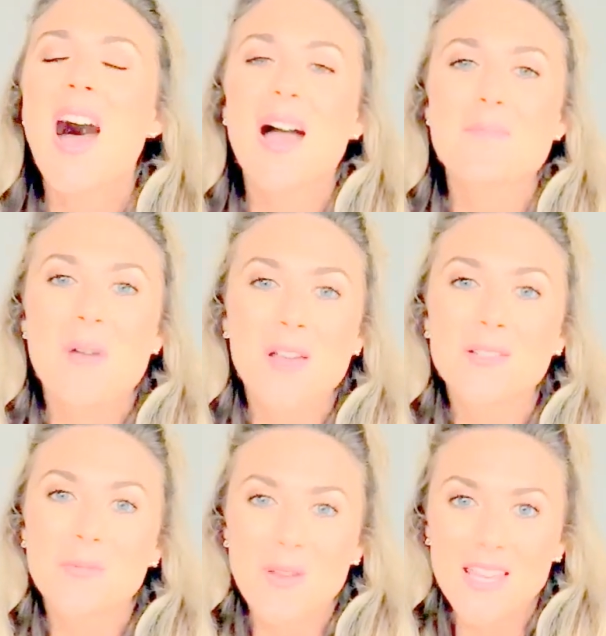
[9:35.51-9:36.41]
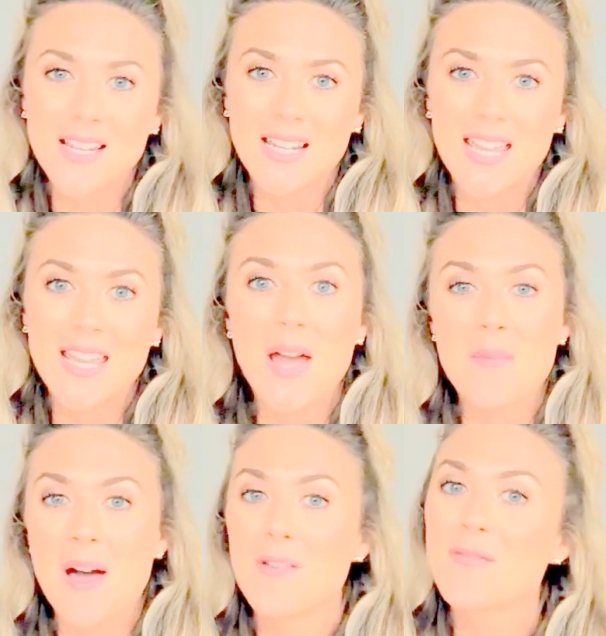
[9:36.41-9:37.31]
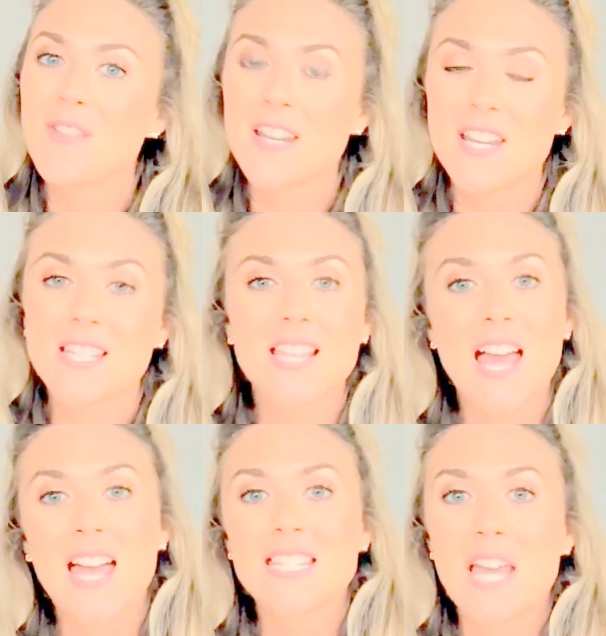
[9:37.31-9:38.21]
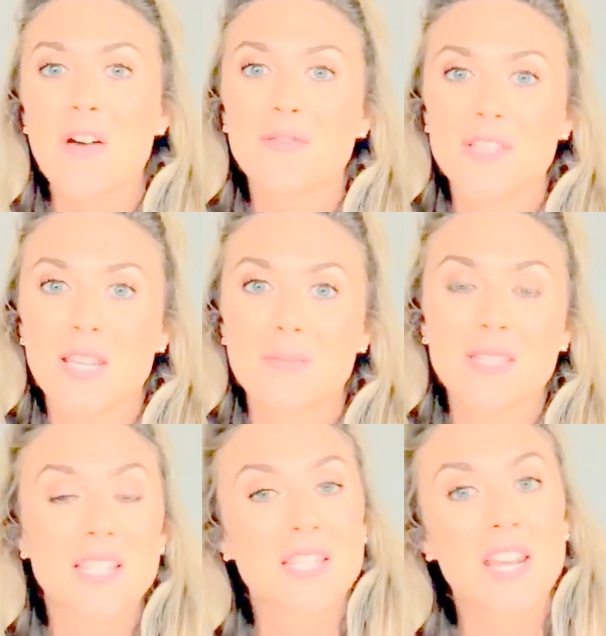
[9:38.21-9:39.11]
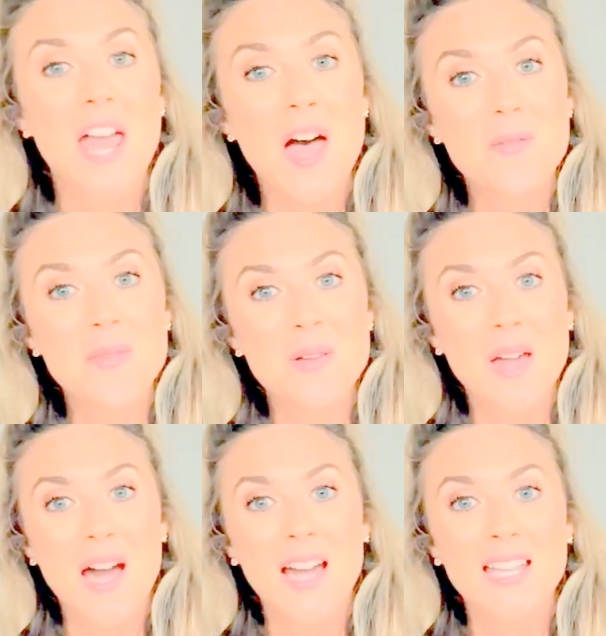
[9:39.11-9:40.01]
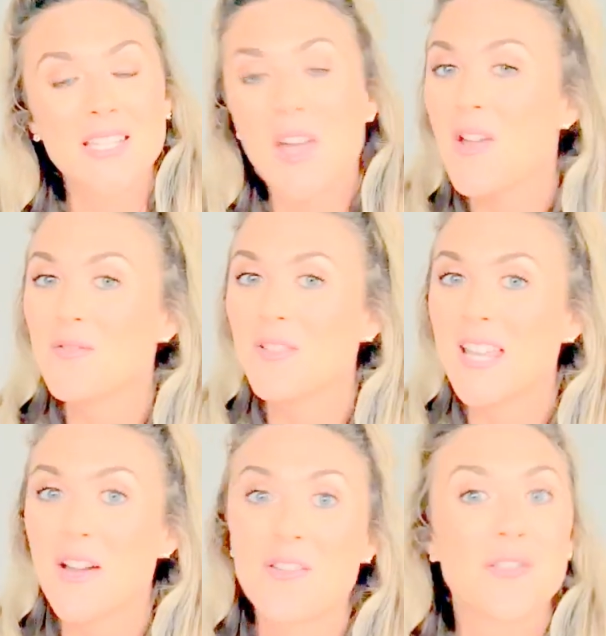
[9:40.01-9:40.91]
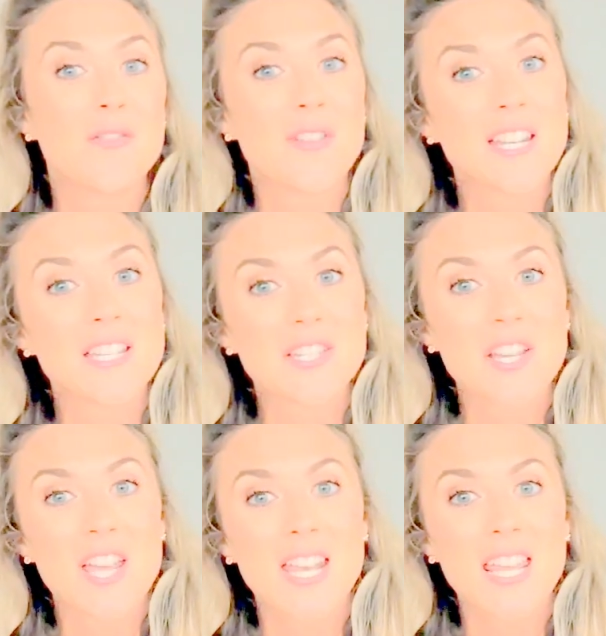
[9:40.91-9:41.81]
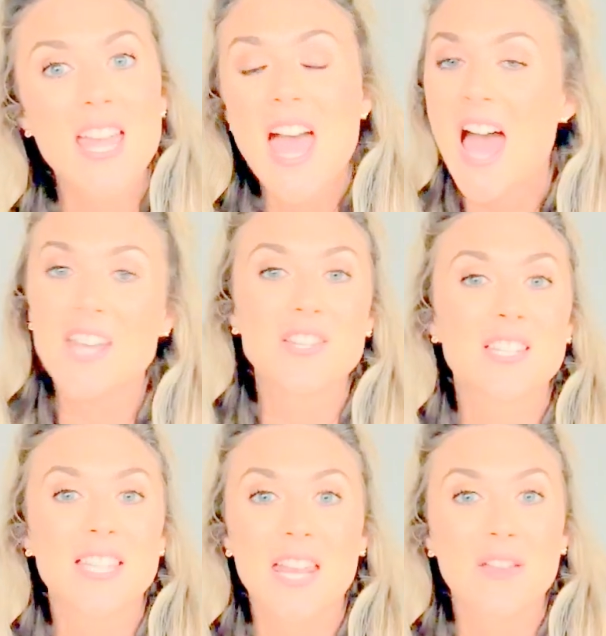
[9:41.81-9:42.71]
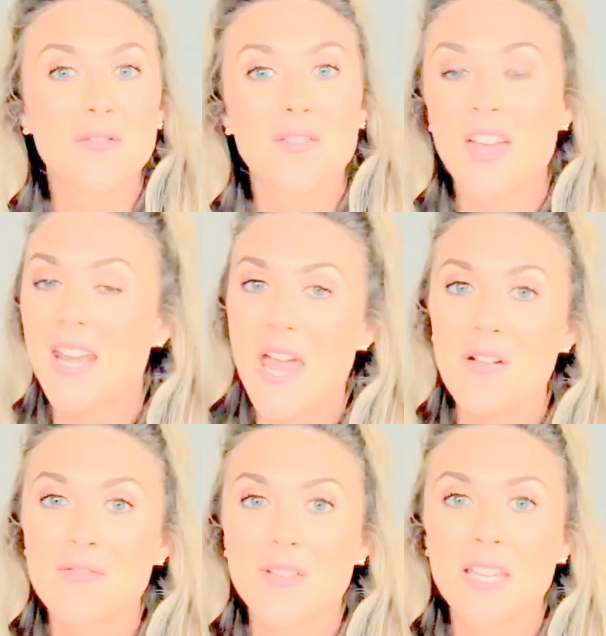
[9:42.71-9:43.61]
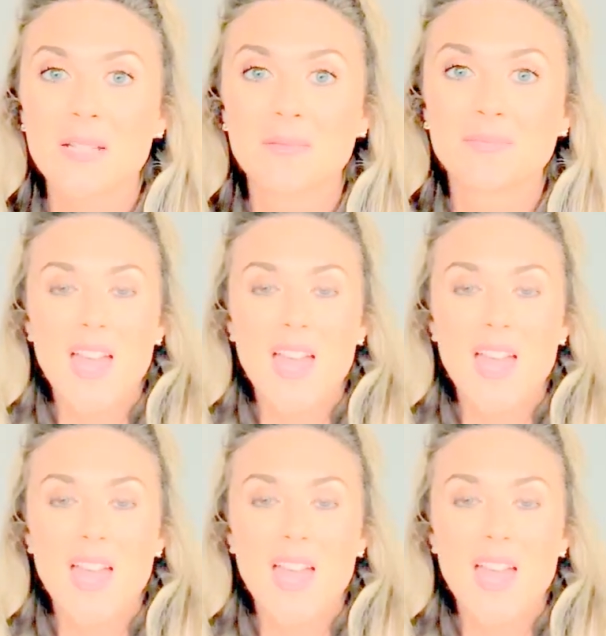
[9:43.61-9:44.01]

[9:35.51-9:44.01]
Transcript: I post weekly about fitness and health tips that's going to help you guys, hopefully, on your fitness journey and just getting fit and healthy.